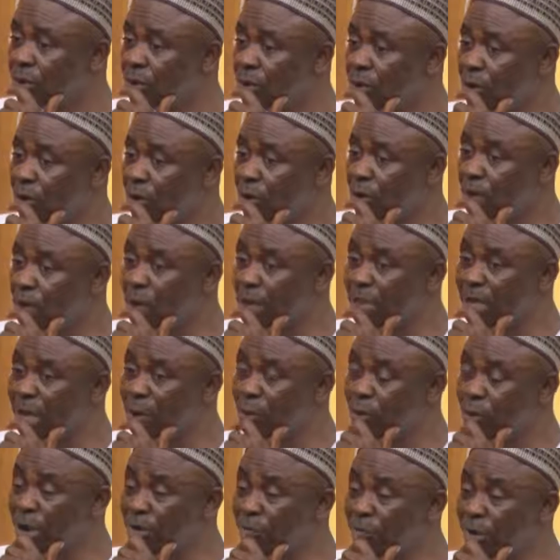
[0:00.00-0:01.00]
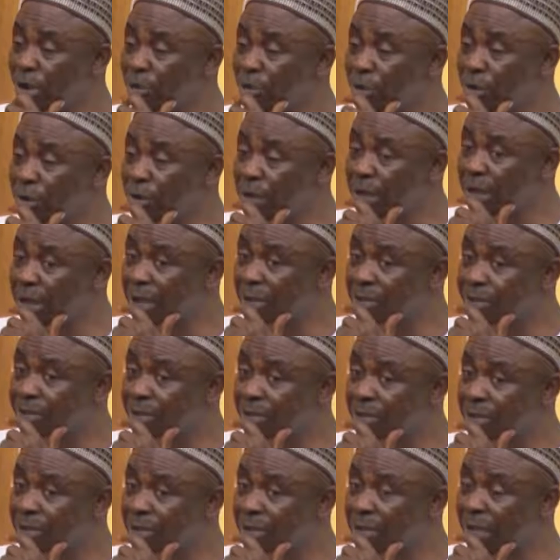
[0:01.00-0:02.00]
or other welfare programs
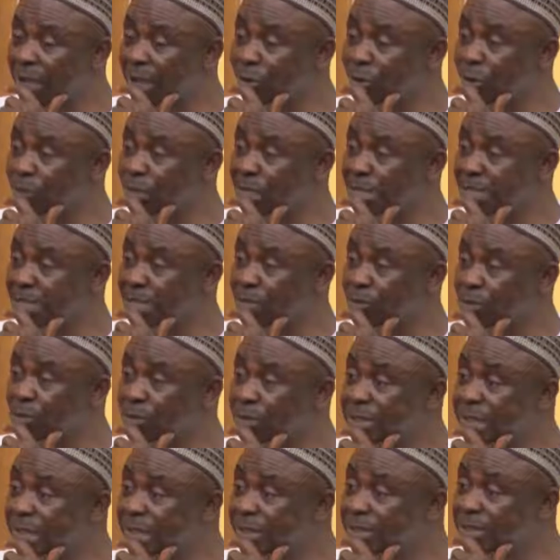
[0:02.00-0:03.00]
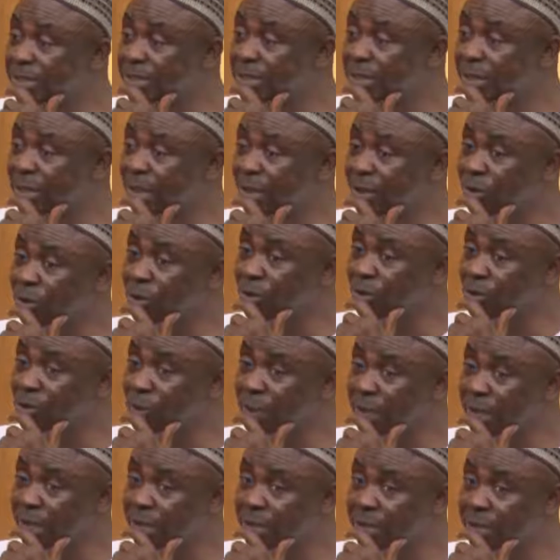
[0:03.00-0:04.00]
are not executed, are not
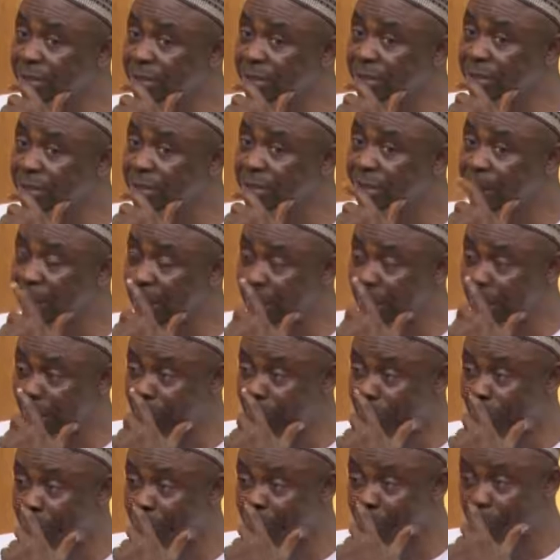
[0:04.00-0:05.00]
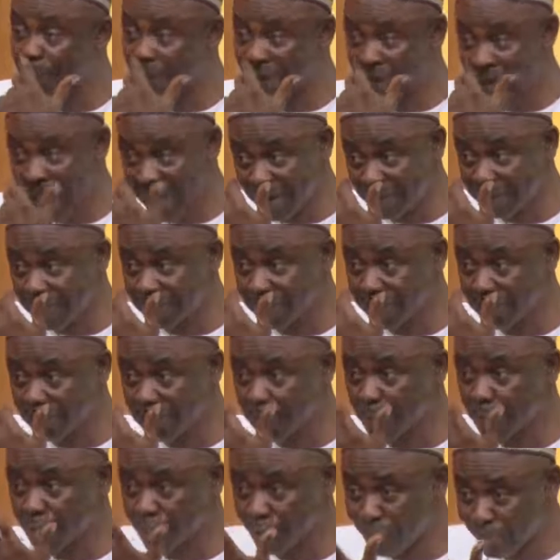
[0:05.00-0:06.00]
paid, and perhaps
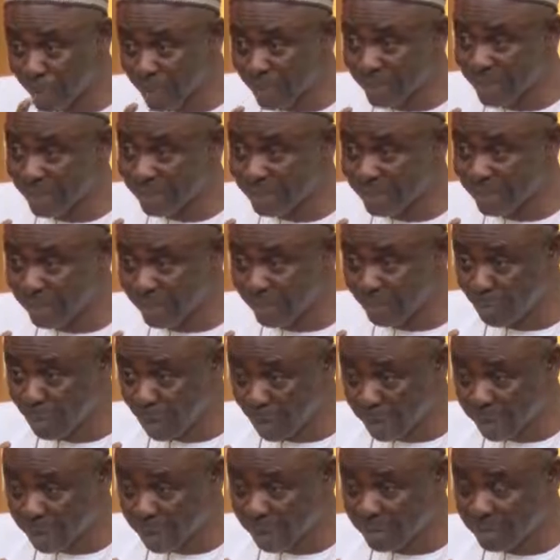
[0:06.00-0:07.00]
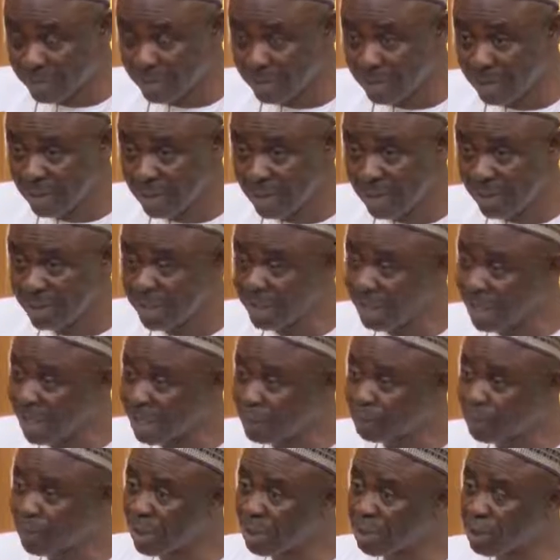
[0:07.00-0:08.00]
provided in the budget, the
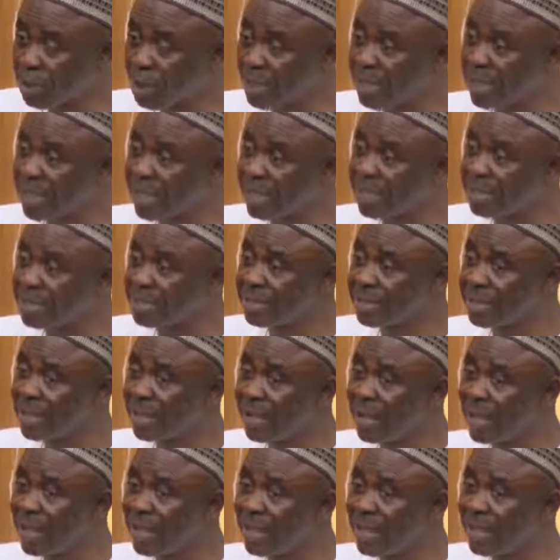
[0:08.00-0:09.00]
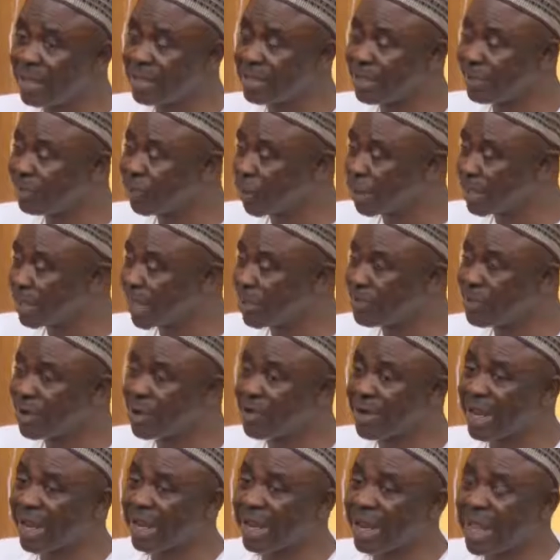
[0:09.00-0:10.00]
next question is the budget
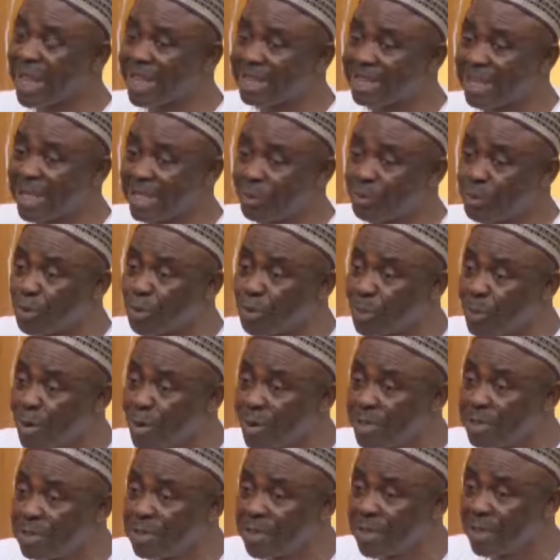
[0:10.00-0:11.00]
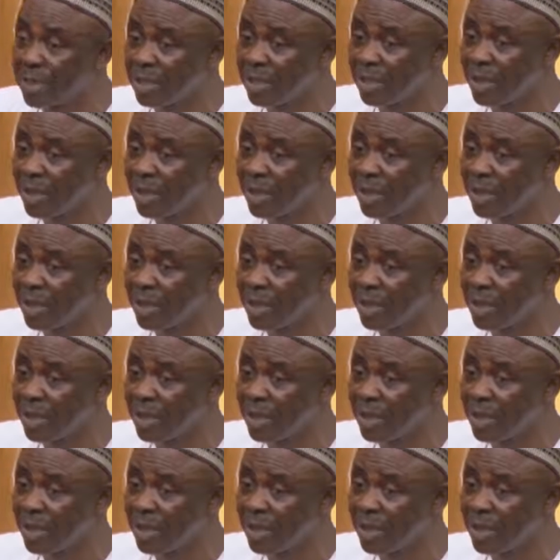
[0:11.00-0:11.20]
being realized as proposed?